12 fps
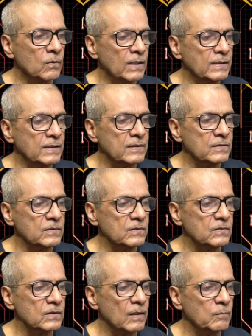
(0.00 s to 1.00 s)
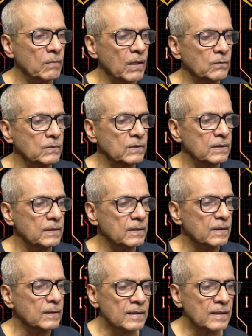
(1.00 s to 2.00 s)
this is a mount,
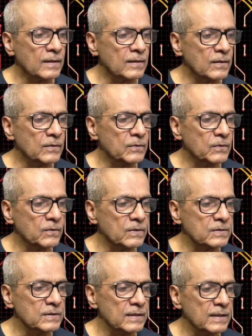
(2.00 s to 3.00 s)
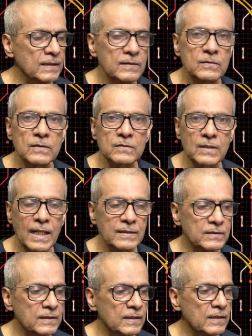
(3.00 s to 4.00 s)
and you notice that there is a
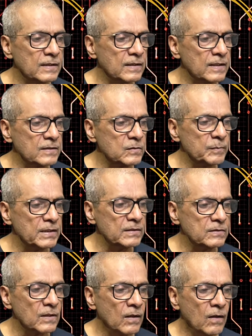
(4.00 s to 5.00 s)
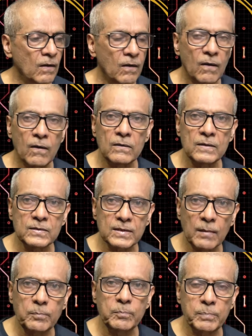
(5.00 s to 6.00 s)
slash here. This means all
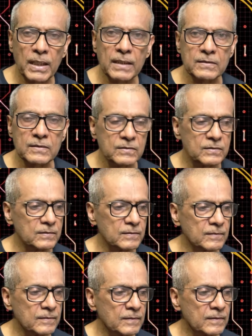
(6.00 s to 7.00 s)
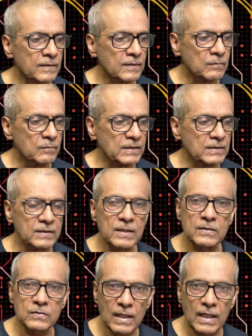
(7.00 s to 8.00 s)
subpaths,
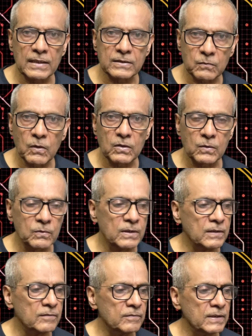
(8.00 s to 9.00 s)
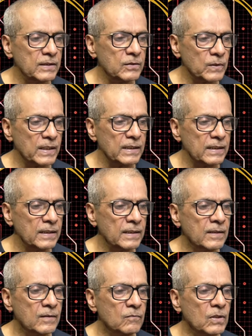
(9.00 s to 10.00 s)
messages / whatever we query
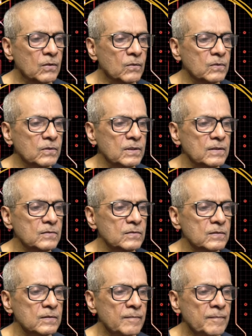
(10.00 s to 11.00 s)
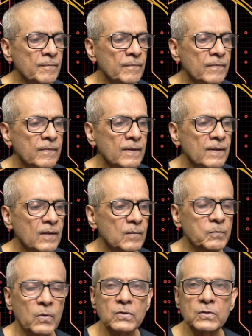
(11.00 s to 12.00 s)
will go to this
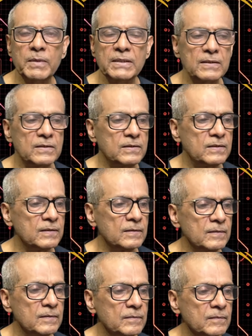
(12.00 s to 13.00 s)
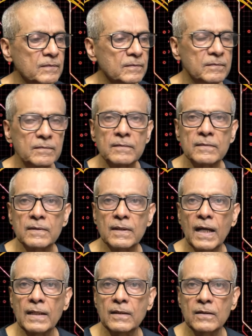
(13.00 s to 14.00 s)
post message
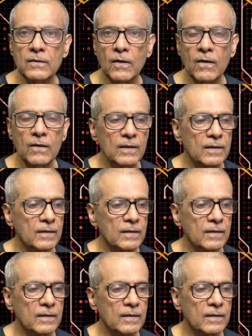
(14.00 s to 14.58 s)
handle call.